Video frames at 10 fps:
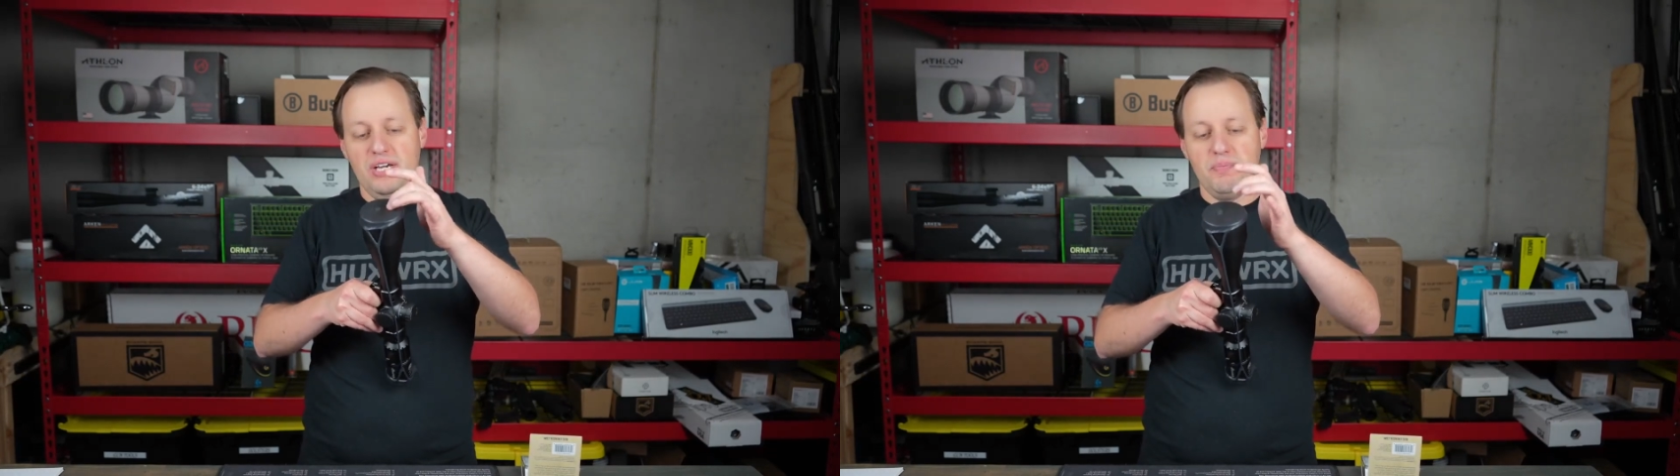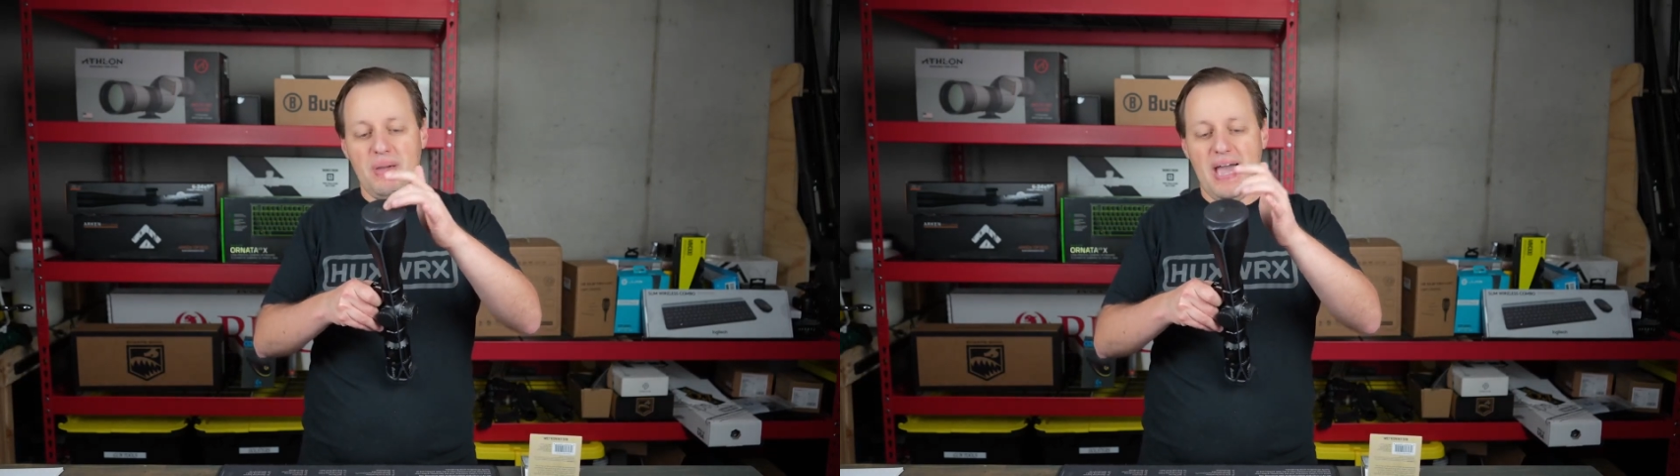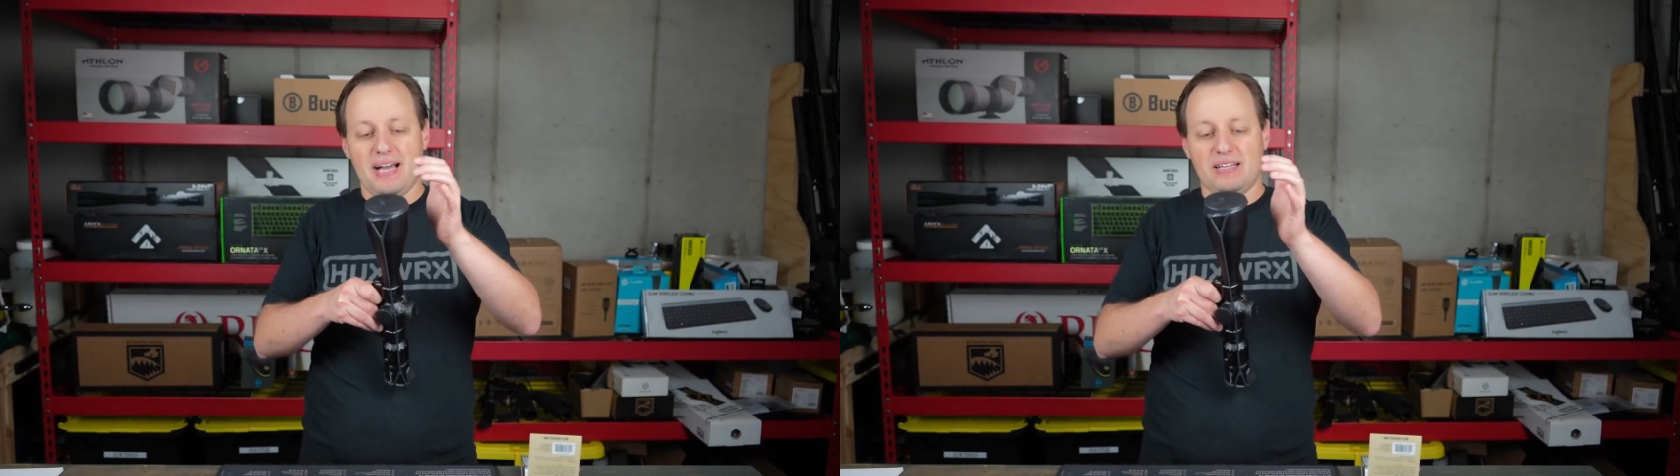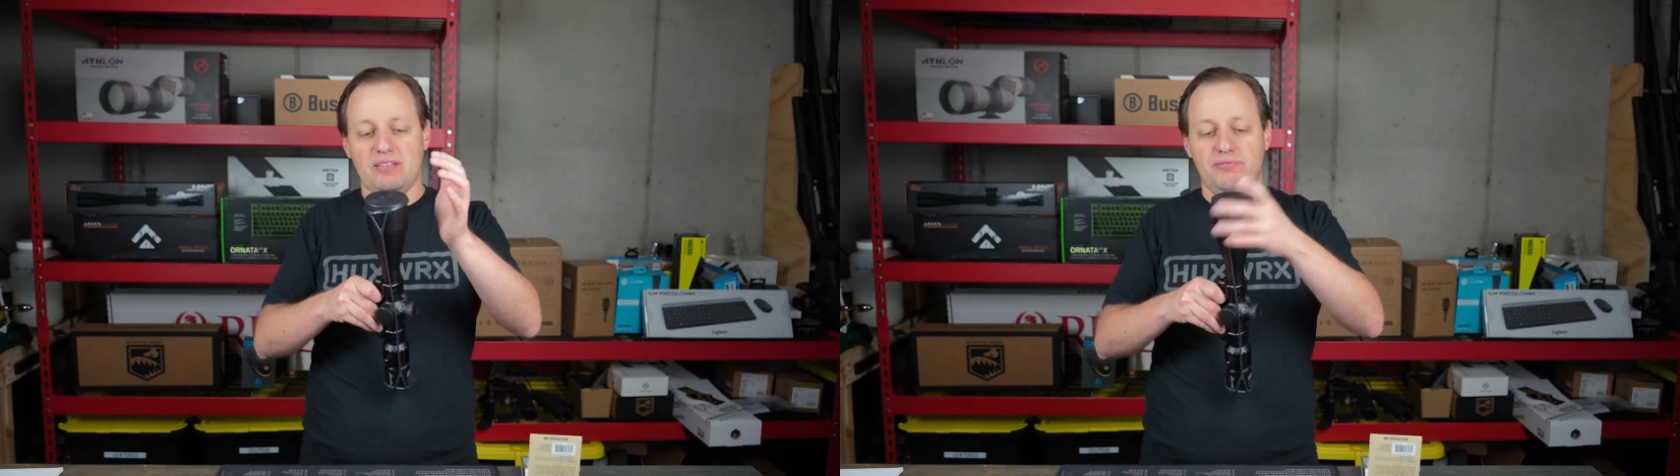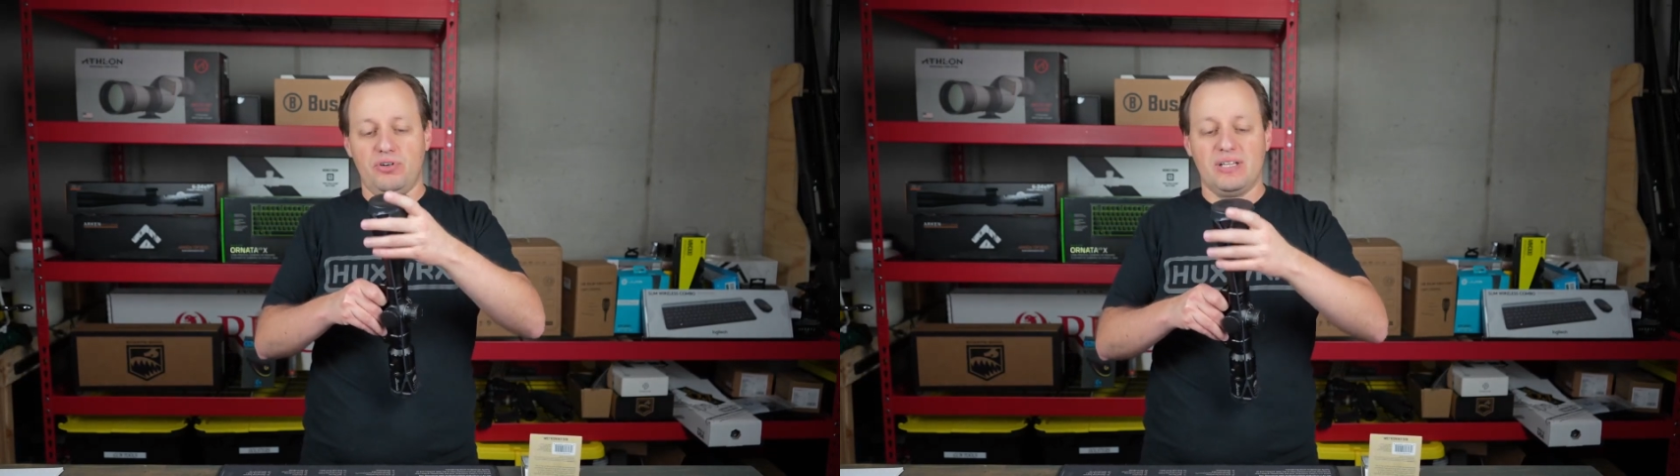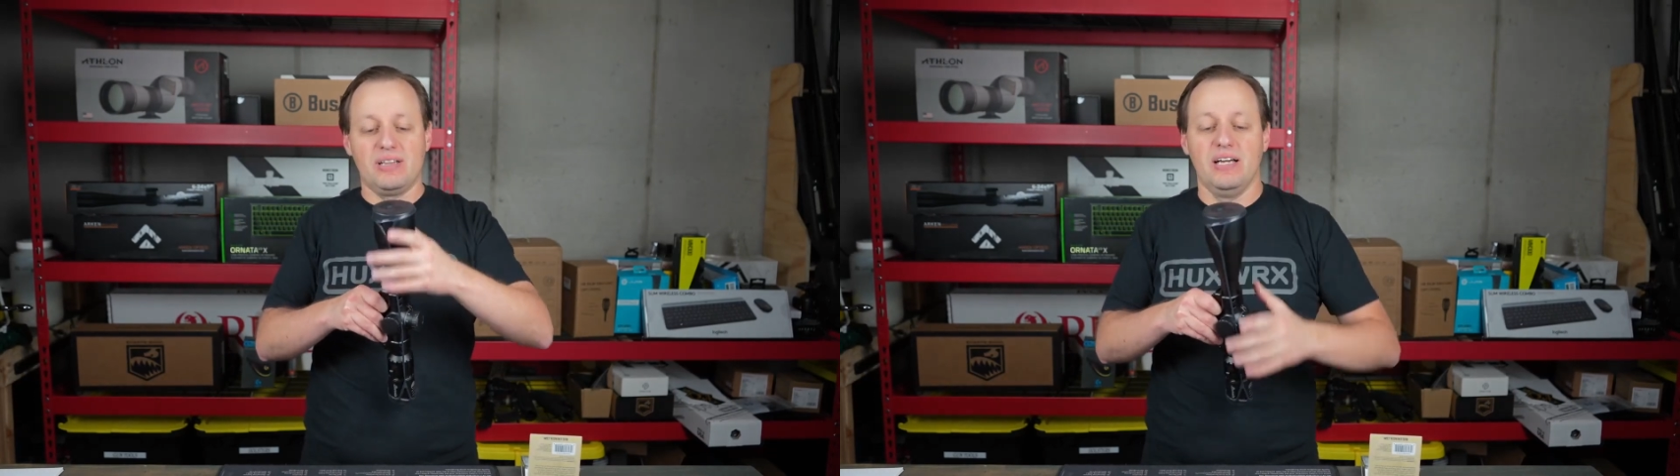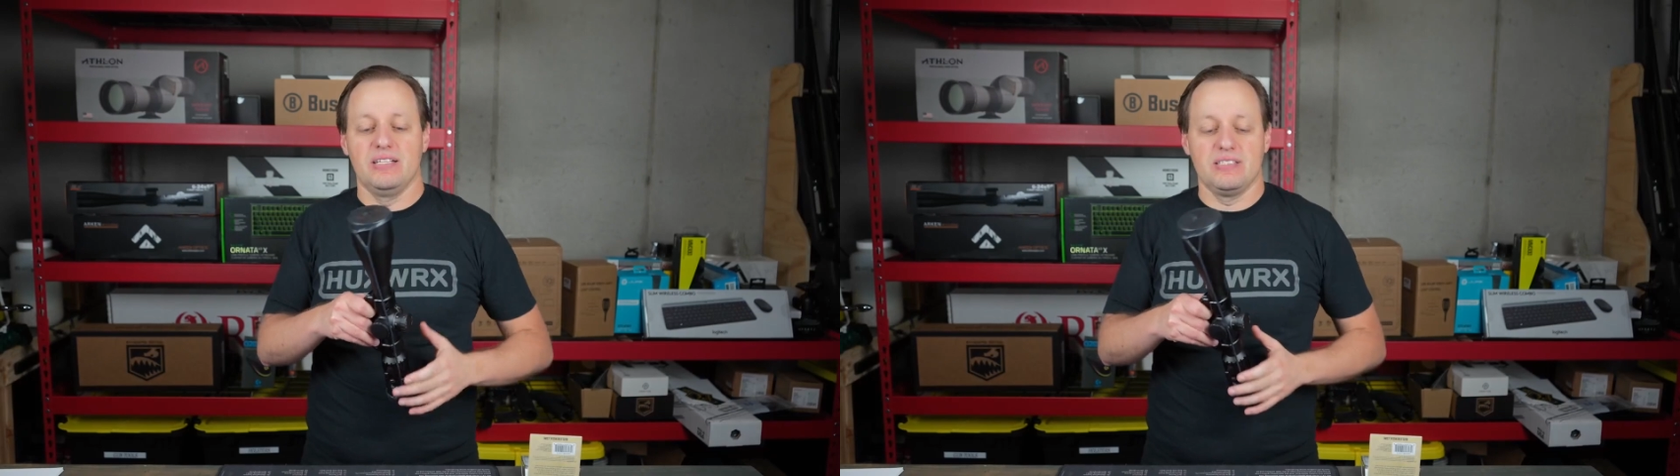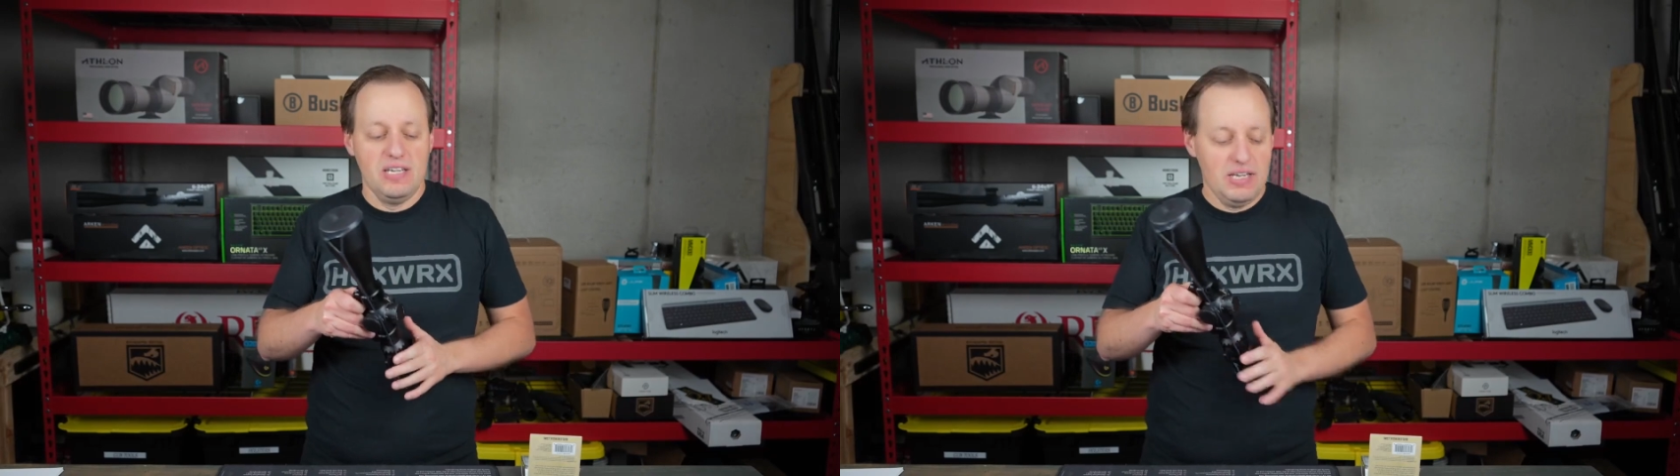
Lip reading: impact the front lens.